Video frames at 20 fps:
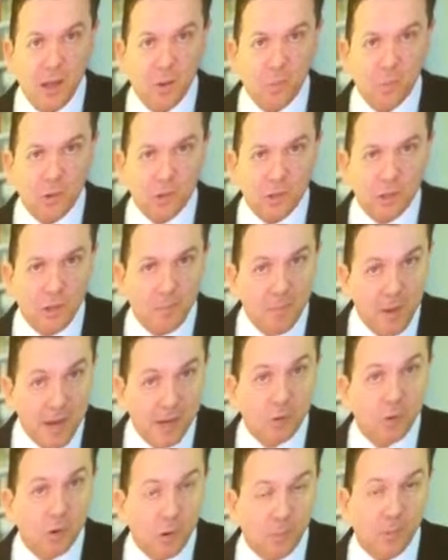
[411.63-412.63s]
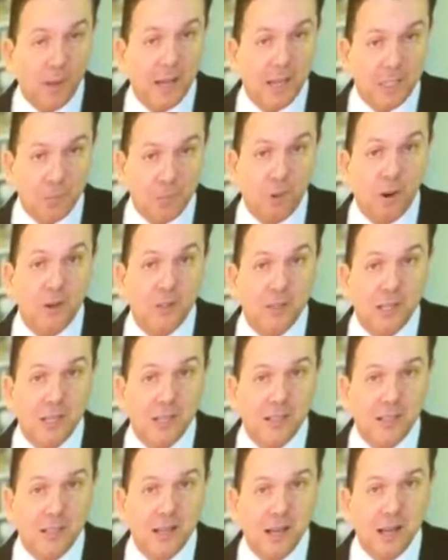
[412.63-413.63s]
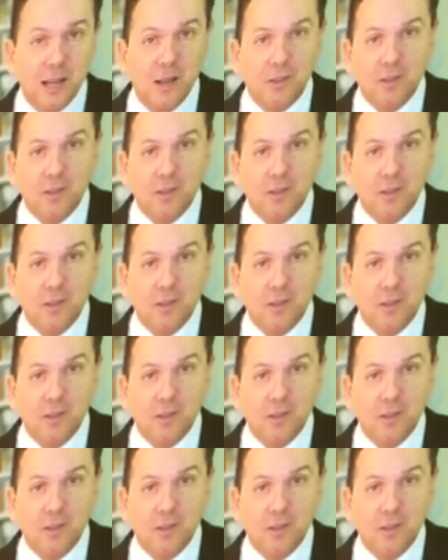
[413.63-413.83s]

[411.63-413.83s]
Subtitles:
was on the medical complaints process,